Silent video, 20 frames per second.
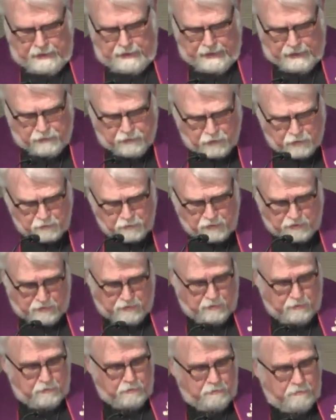and you
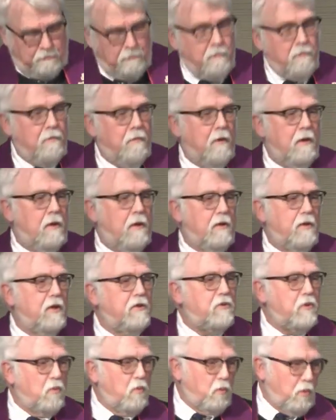knew
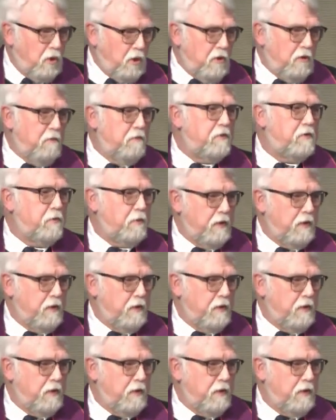that the wolves